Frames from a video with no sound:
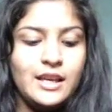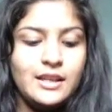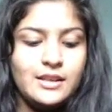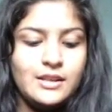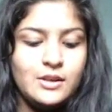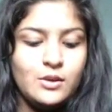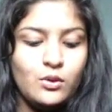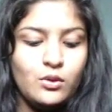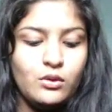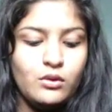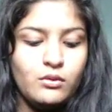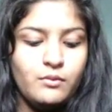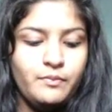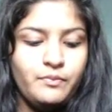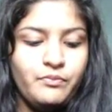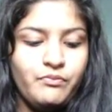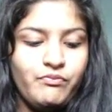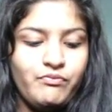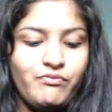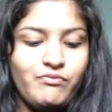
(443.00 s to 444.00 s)
and so
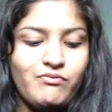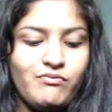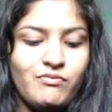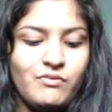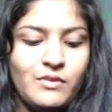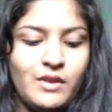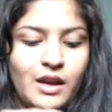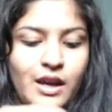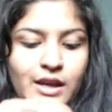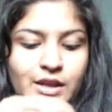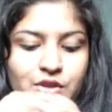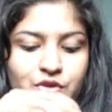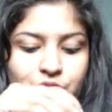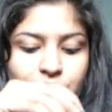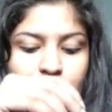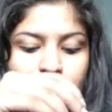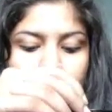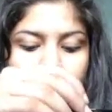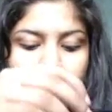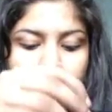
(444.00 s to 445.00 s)
high
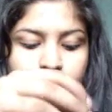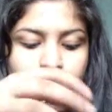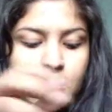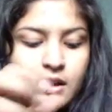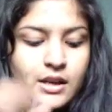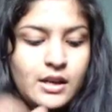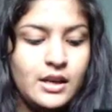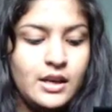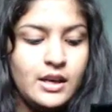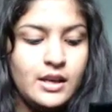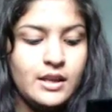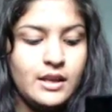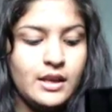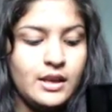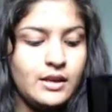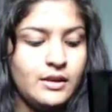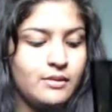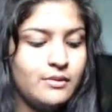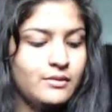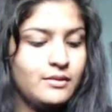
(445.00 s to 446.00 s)
street.
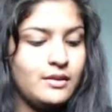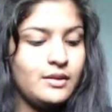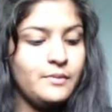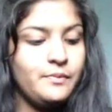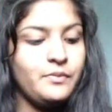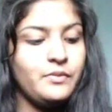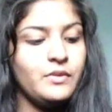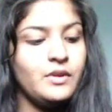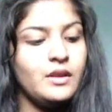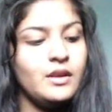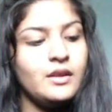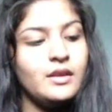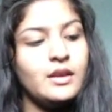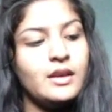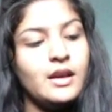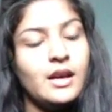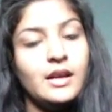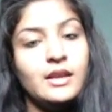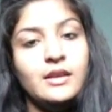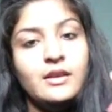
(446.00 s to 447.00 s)
Then the
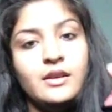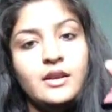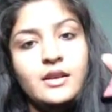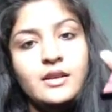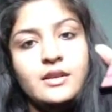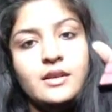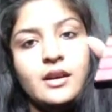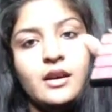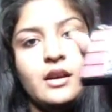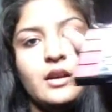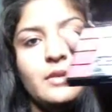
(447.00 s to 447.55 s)
colors are